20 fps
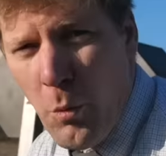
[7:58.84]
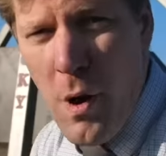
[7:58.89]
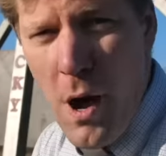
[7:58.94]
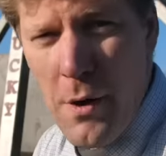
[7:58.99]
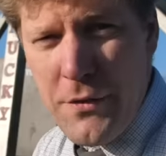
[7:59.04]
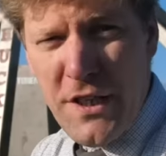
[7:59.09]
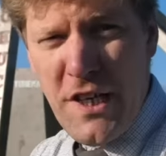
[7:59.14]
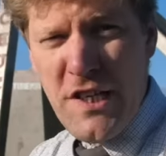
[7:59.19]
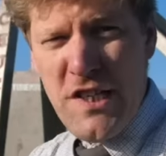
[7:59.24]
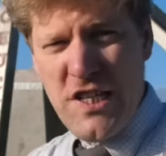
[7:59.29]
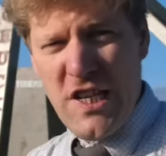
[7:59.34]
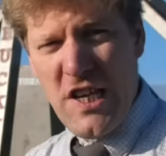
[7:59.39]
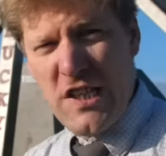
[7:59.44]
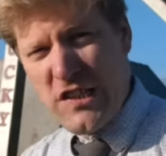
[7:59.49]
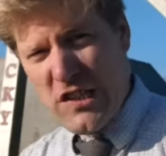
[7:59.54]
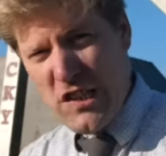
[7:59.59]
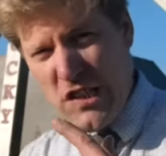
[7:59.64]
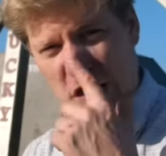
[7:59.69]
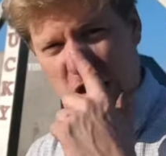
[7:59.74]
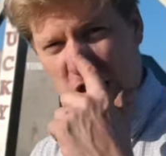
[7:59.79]
Well, the
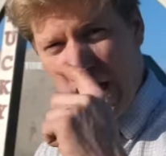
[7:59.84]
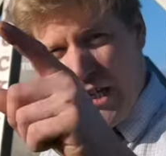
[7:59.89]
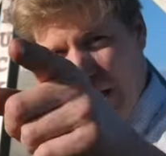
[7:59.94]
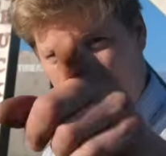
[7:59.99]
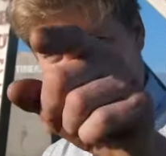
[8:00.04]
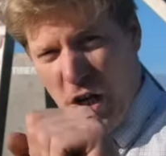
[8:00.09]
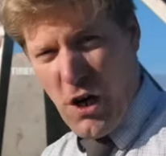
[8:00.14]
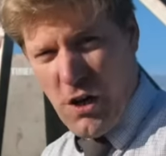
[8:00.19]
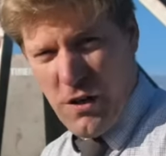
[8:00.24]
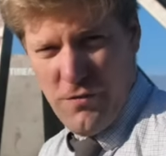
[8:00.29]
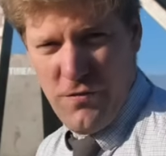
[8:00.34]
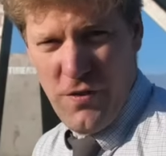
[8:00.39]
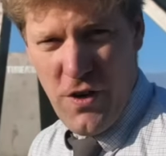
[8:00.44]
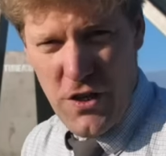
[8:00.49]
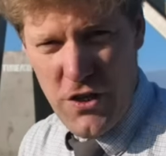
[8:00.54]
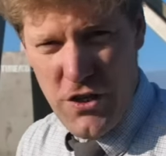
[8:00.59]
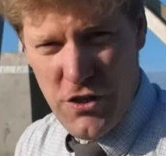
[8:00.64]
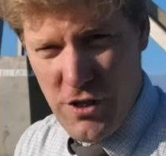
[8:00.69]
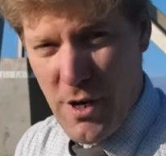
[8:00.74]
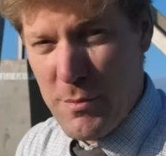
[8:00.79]
consistency of the
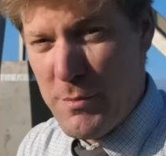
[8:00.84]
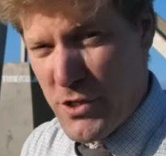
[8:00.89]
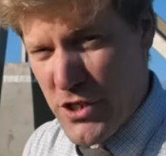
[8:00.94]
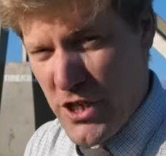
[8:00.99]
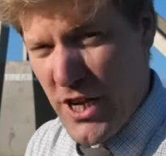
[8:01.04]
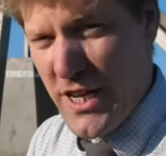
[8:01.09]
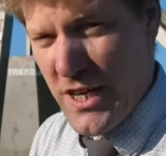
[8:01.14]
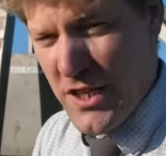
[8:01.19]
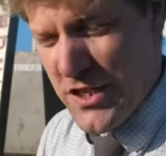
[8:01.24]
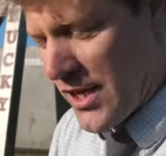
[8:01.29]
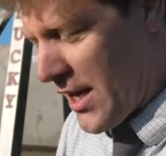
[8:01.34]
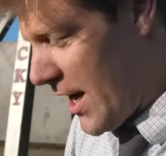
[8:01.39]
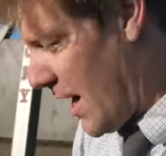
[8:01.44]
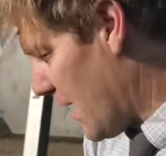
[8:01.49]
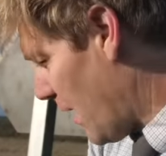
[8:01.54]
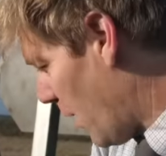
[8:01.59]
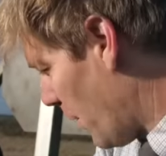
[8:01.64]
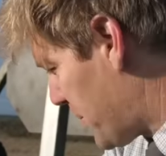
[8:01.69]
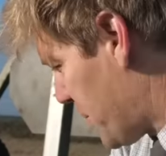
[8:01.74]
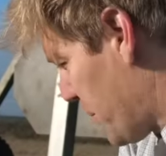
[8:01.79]
colinfurze Trebuchet is
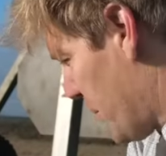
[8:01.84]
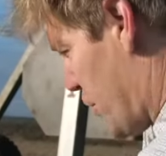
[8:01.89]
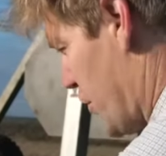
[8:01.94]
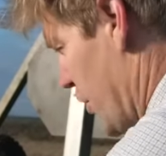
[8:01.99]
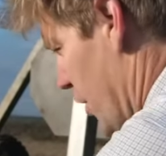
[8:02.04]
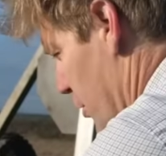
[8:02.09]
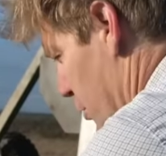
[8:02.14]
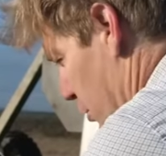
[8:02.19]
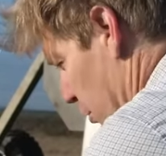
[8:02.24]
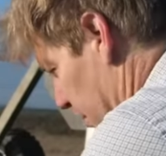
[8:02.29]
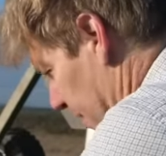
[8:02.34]
up to its usual